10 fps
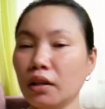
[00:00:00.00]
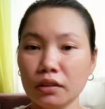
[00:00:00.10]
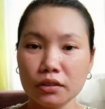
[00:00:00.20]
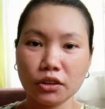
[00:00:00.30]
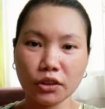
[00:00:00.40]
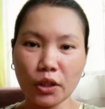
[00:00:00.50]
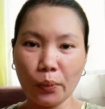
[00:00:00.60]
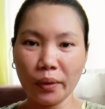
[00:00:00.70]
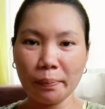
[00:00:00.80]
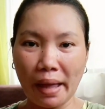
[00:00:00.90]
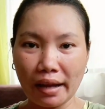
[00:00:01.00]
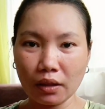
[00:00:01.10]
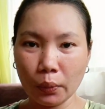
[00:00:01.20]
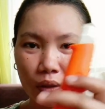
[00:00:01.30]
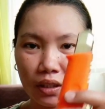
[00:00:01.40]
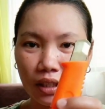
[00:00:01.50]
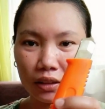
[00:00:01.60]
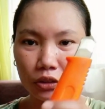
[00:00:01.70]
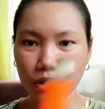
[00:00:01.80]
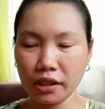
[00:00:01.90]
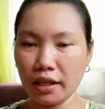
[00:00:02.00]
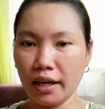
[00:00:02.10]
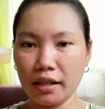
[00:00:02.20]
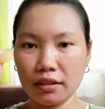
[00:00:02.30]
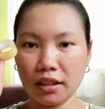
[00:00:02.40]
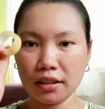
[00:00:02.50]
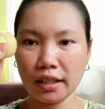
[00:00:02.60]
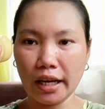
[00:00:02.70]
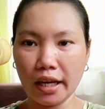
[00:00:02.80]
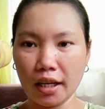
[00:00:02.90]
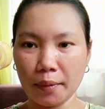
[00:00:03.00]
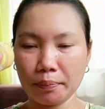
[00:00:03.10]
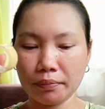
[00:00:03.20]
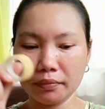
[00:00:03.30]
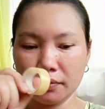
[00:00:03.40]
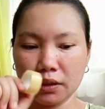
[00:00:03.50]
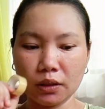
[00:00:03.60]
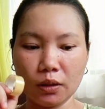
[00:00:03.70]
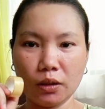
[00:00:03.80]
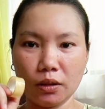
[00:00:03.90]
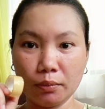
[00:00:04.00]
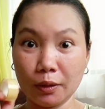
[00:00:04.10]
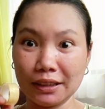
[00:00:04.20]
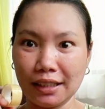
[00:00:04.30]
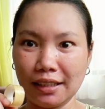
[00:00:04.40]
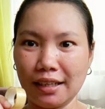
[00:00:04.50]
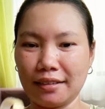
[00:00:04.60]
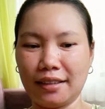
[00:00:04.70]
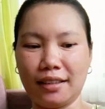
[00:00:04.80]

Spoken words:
So we're back with the cutter and the tape. So buksan na natin.